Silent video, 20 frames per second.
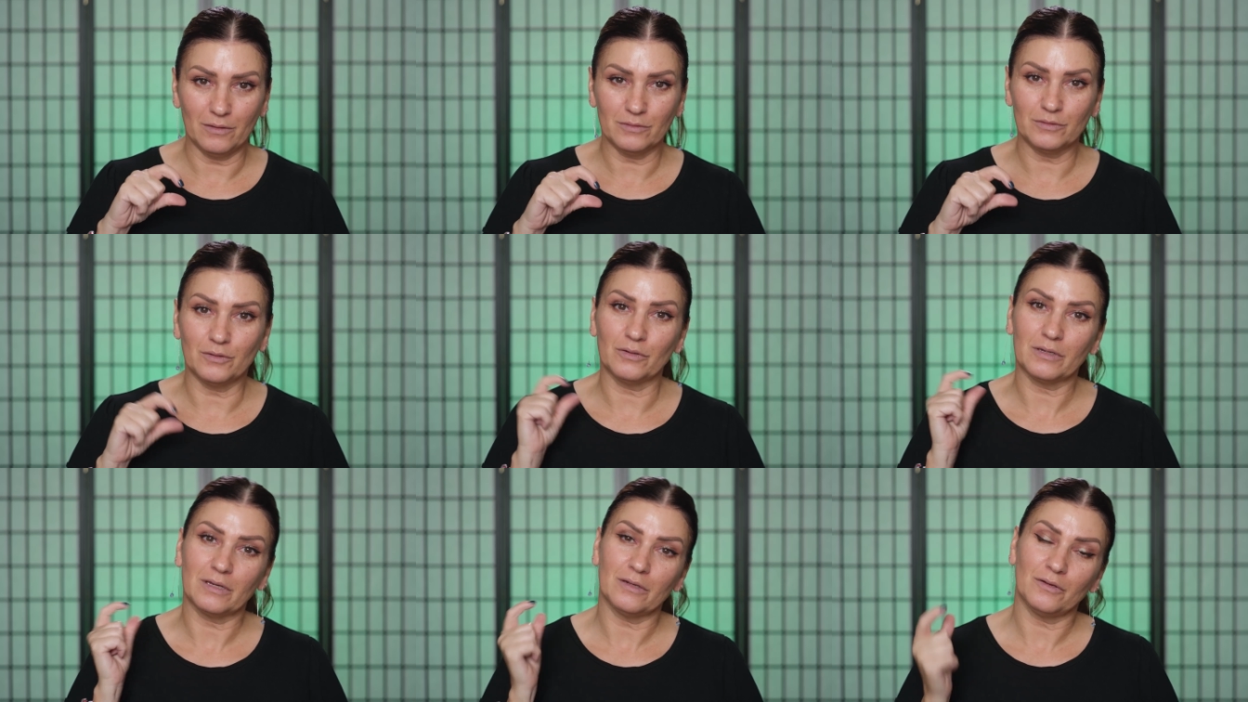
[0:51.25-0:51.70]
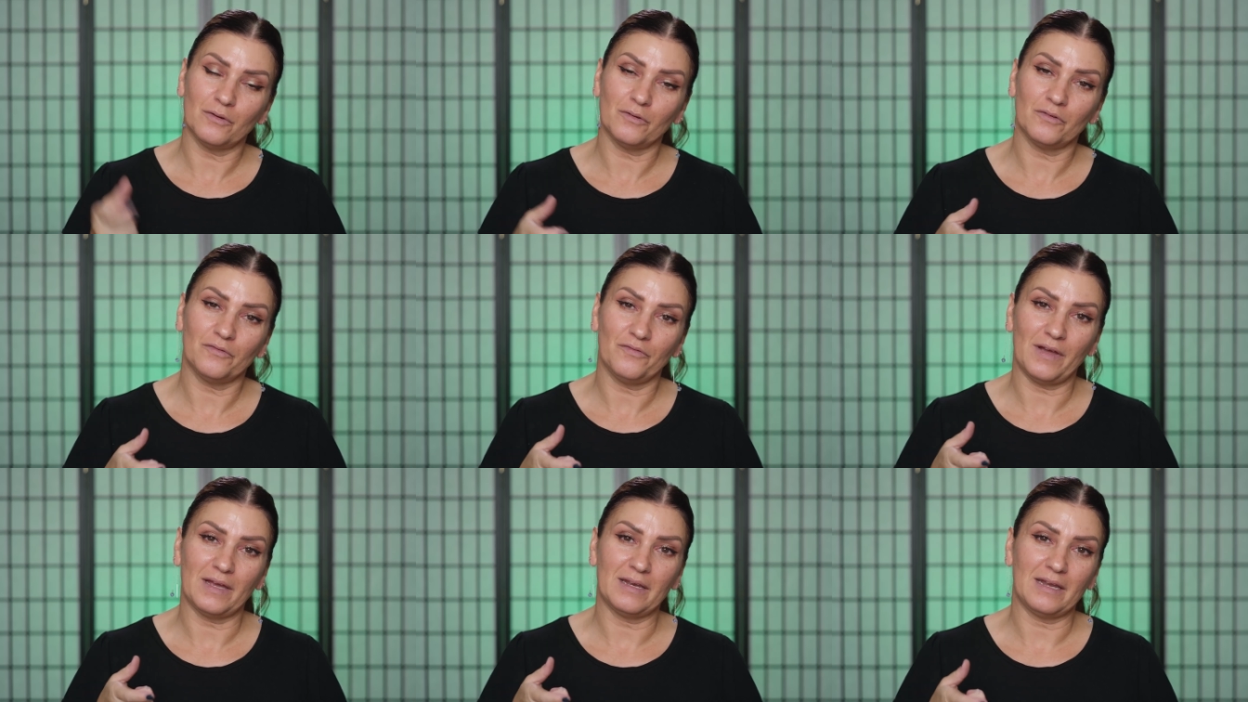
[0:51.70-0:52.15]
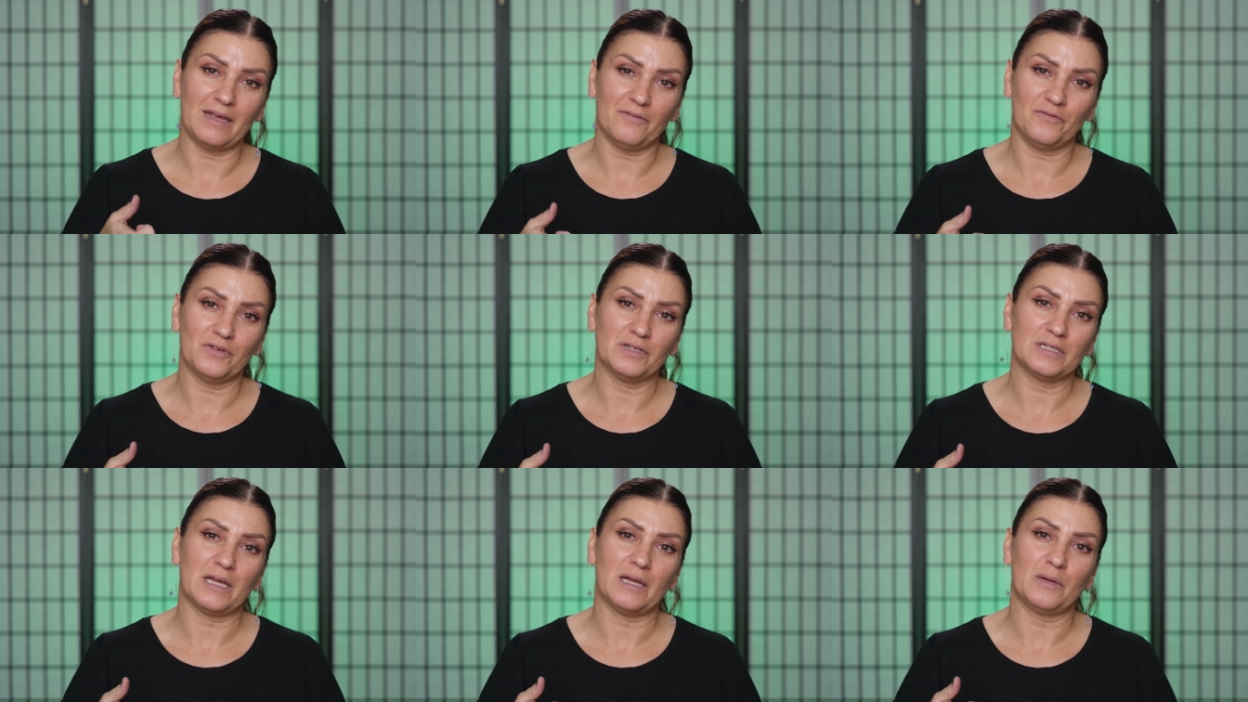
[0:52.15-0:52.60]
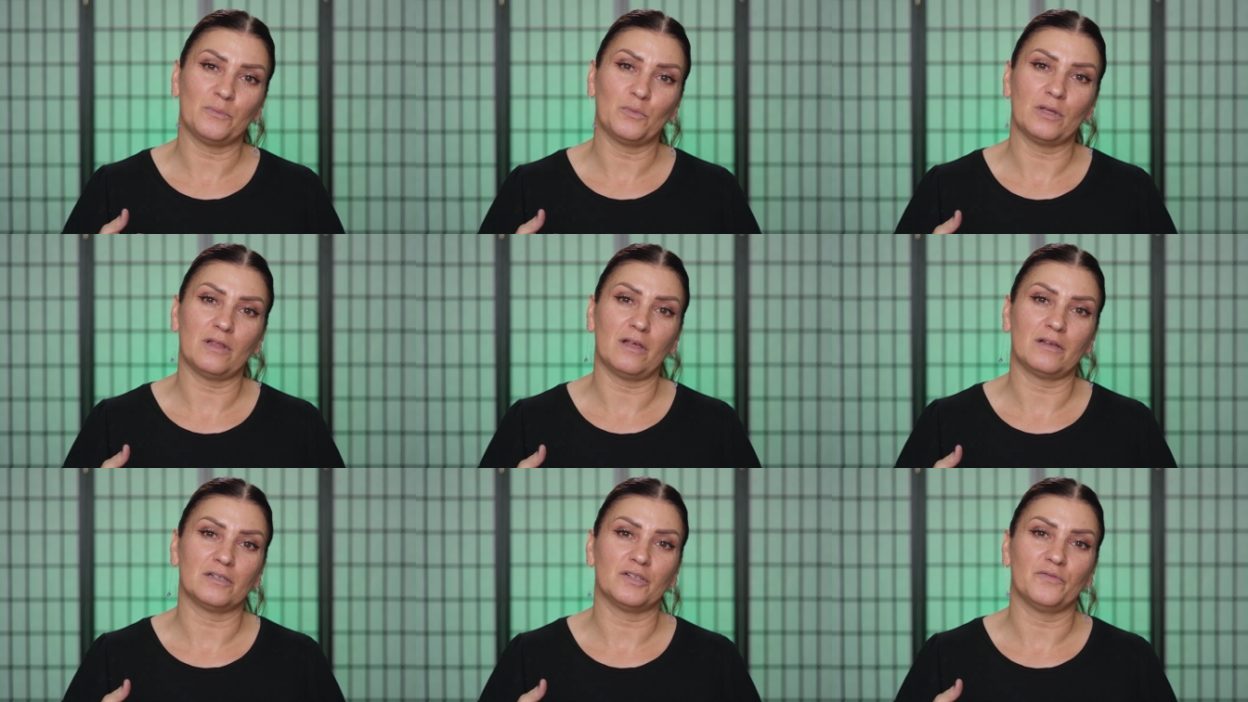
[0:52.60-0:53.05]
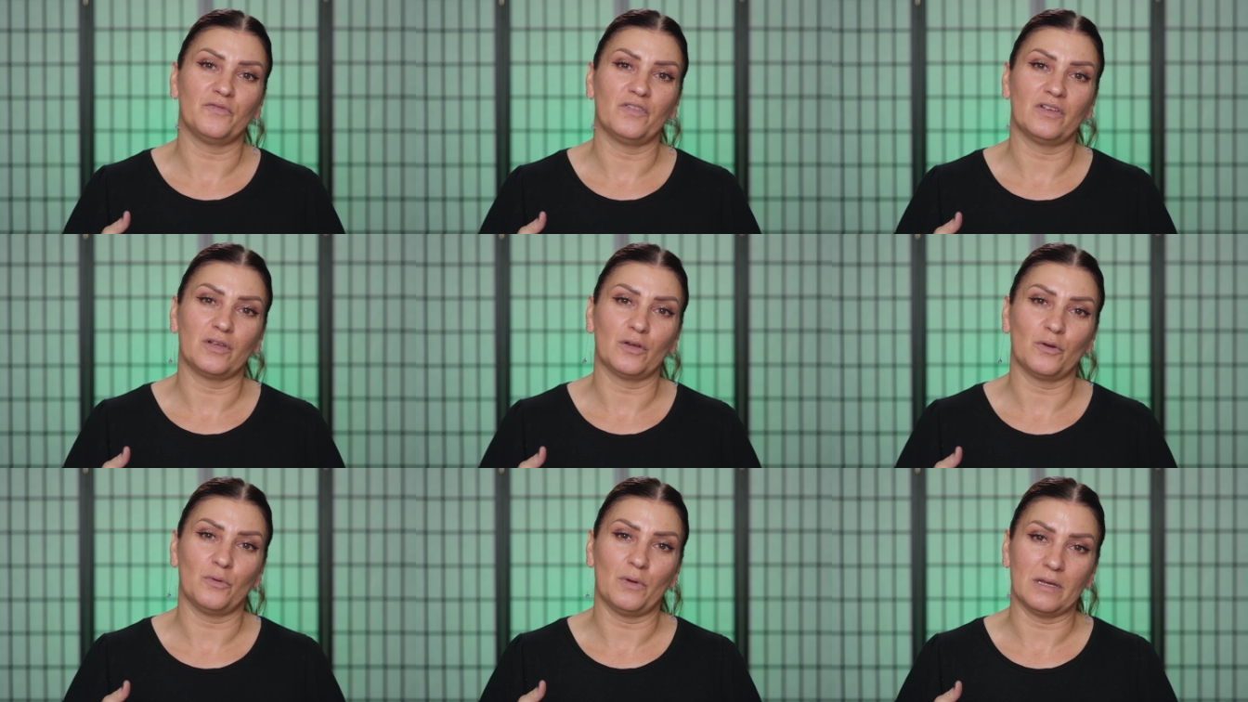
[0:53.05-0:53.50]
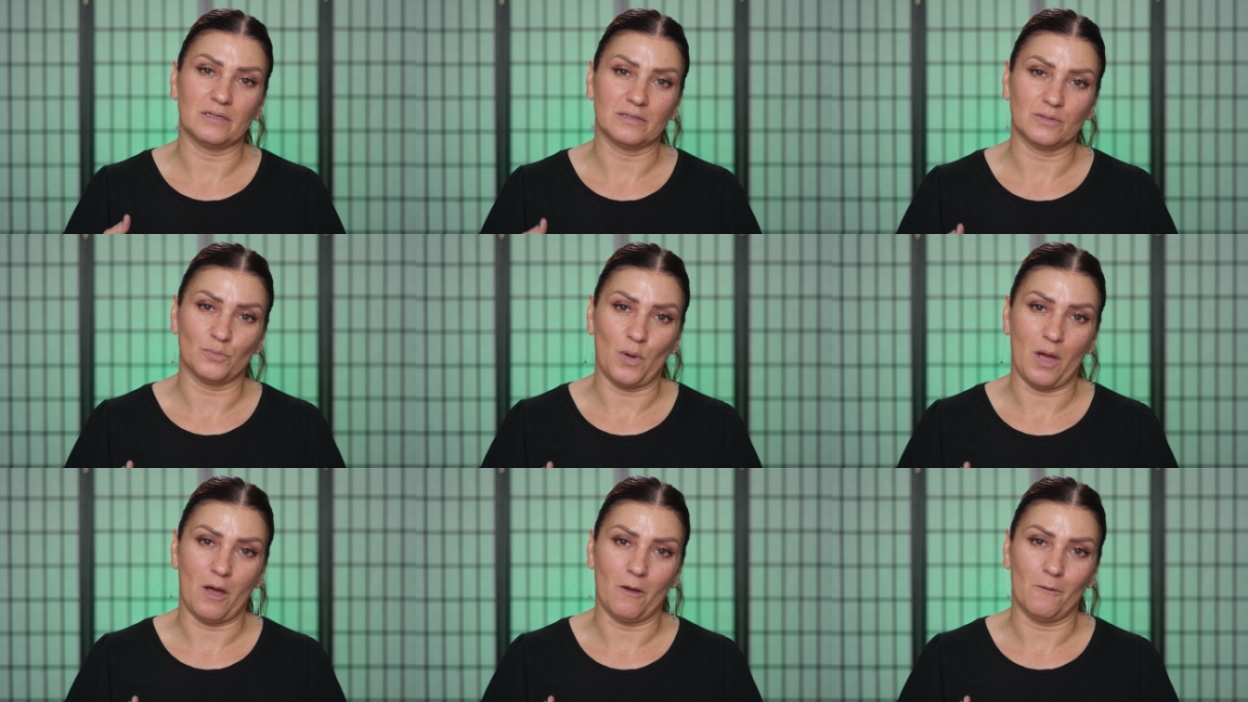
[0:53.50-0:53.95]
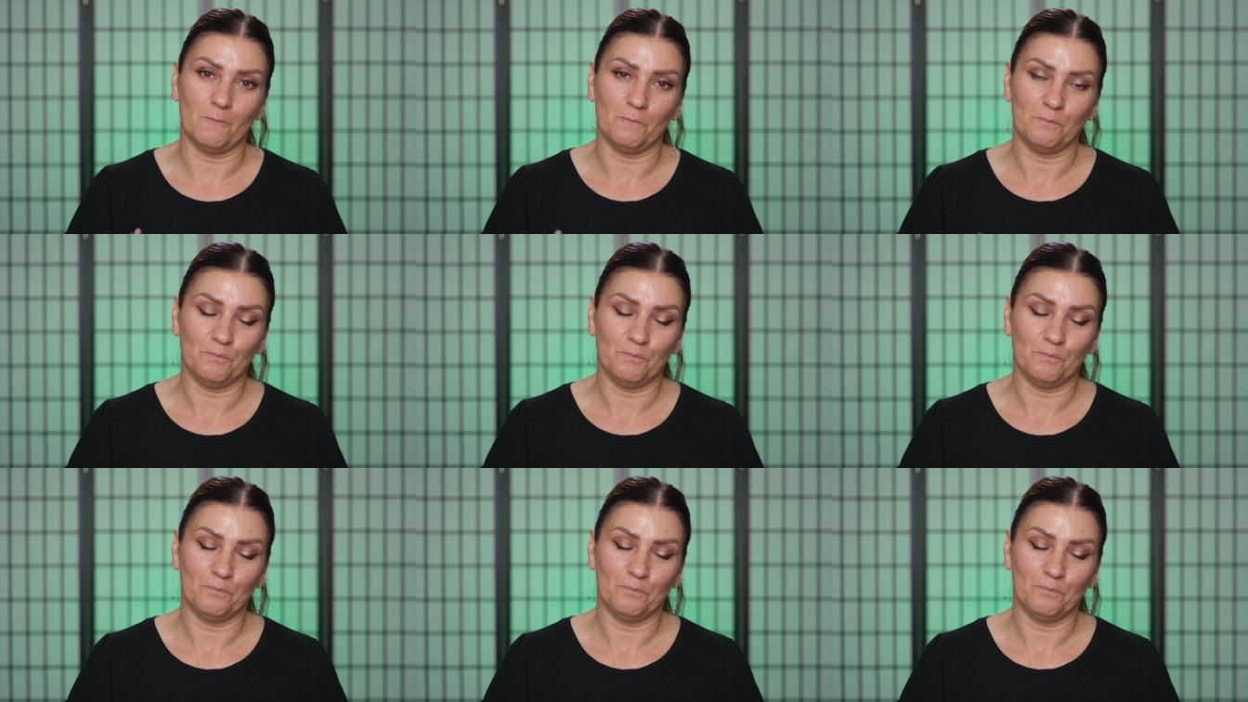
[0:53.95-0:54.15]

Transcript: you'll get notified every time we launch a video as well.